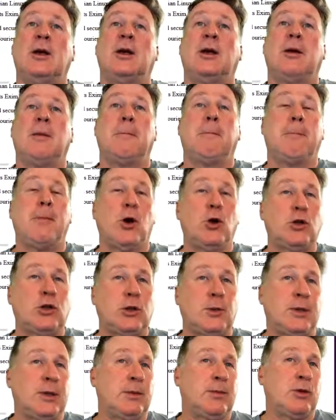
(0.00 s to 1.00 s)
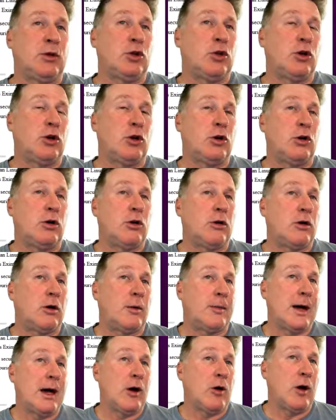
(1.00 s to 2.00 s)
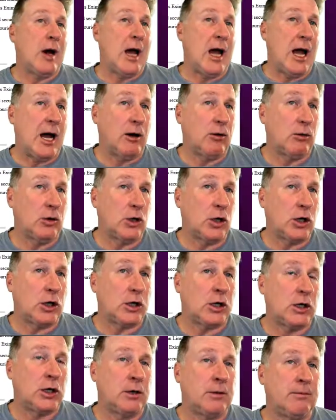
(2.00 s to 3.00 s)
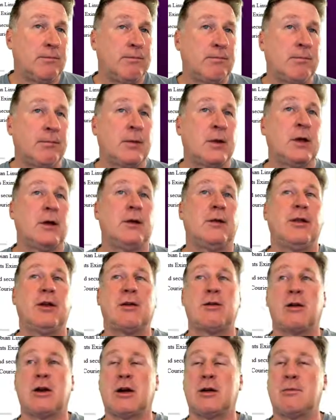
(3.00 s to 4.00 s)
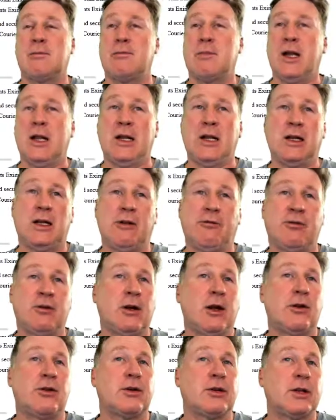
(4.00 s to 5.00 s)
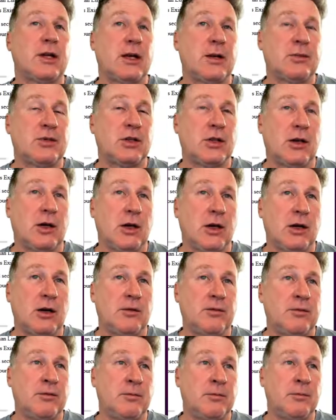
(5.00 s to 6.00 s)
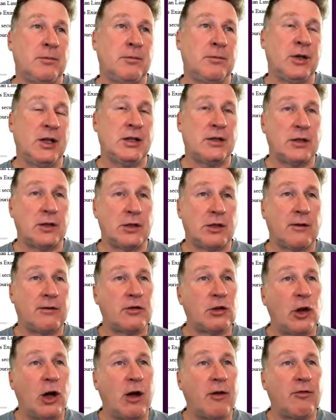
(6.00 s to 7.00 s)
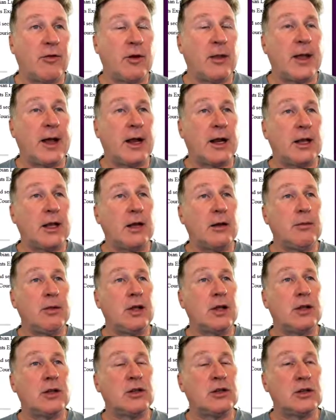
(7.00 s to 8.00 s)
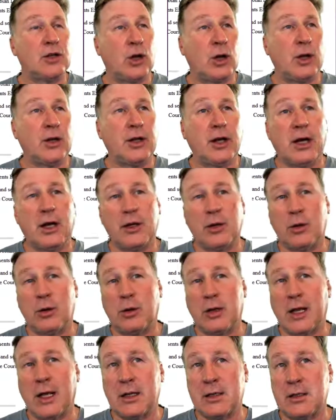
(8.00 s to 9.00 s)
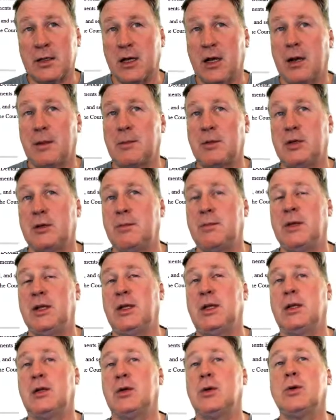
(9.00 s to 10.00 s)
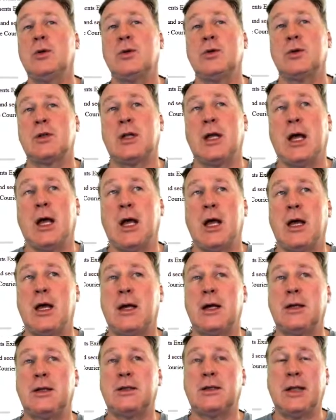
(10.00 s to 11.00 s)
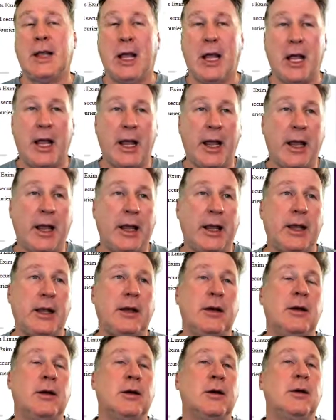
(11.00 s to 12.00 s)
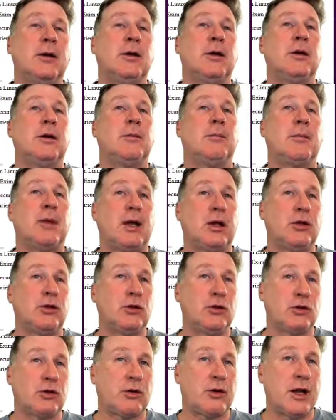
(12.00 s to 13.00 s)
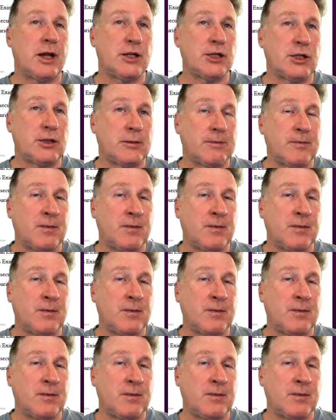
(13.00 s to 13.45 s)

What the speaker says: Most people know about Outlook. There are many different other types of pieces of software that can be installed on your desktop to be used as a mail user agent.